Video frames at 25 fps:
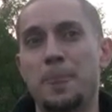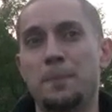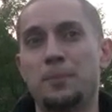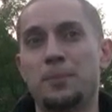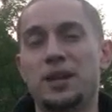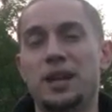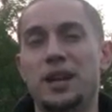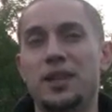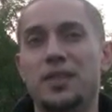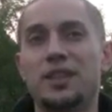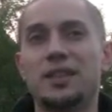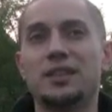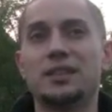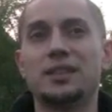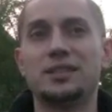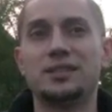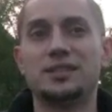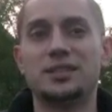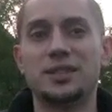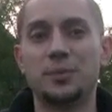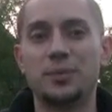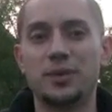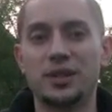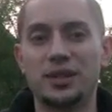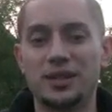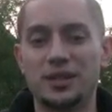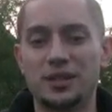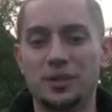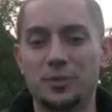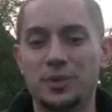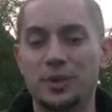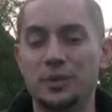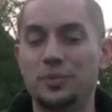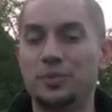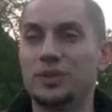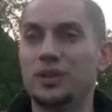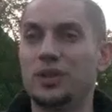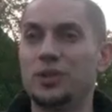But I think that's something that the
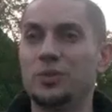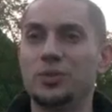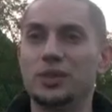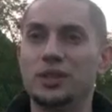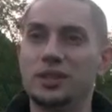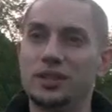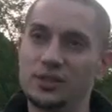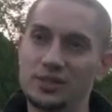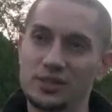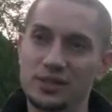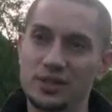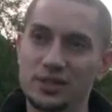people are willing